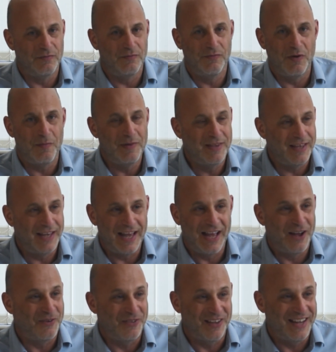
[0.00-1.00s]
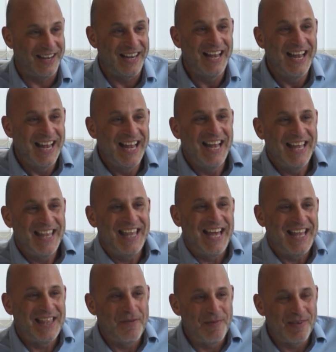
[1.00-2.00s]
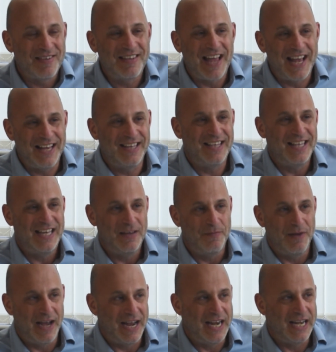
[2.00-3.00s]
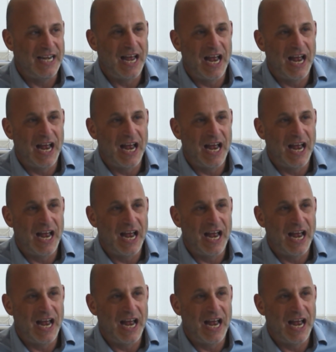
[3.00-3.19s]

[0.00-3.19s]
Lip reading: vomiting out the mistakes that you've made.